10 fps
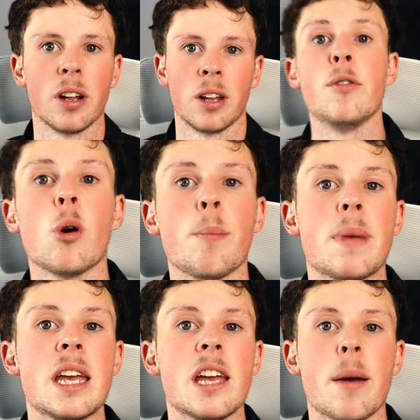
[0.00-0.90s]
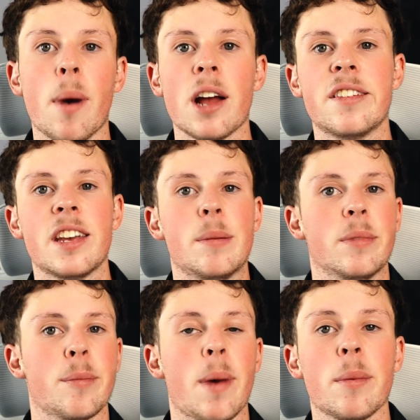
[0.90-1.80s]
If you want me and my team
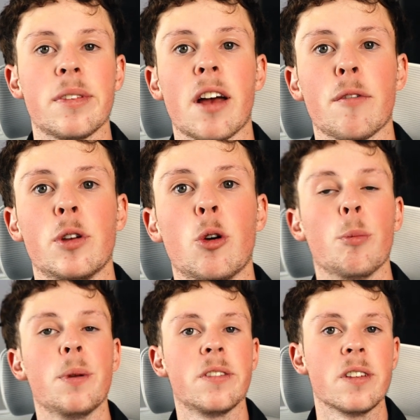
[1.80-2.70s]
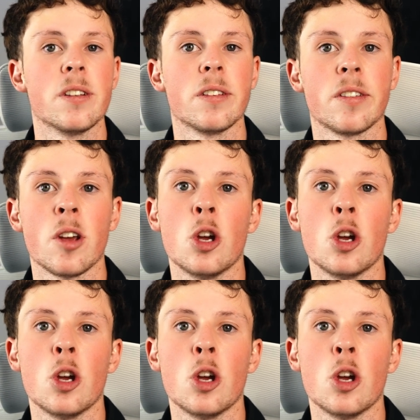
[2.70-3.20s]
to map this out for your business,